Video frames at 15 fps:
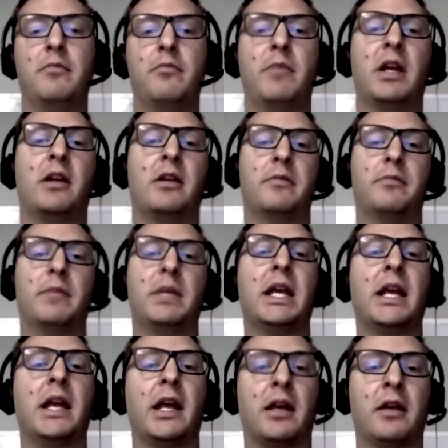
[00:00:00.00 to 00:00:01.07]
middle,
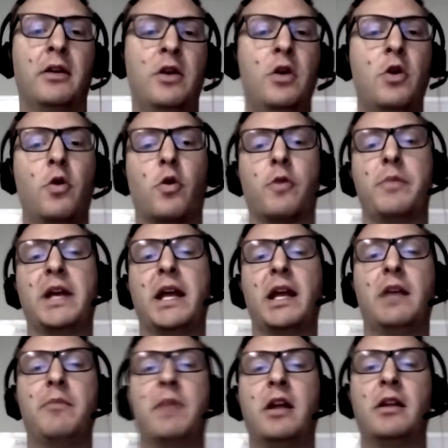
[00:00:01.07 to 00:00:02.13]
beginning, or
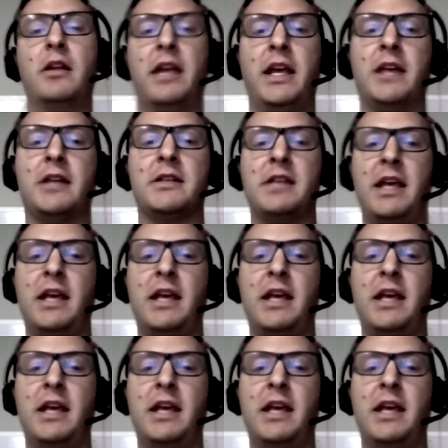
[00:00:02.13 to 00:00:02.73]
beginning, middle, end,